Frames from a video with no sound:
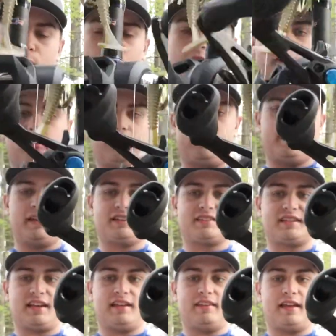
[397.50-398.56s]
the wheel on
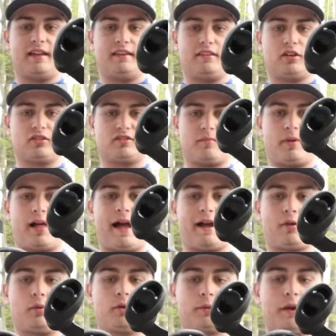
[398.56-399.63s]
this, and then there's a
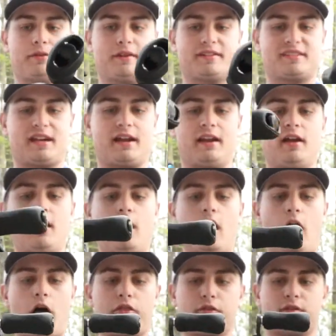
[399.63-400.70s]
black one around this side.
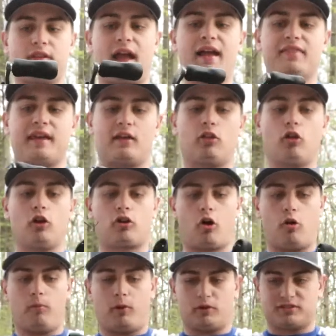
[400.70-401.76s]
Other than that, they look
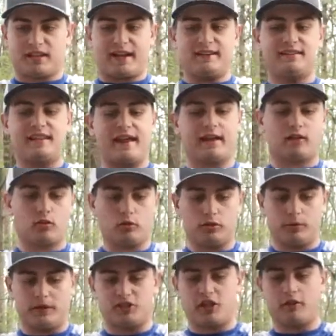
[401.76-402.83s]
almost identical
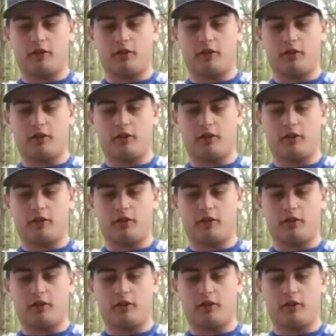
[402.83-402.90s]
to each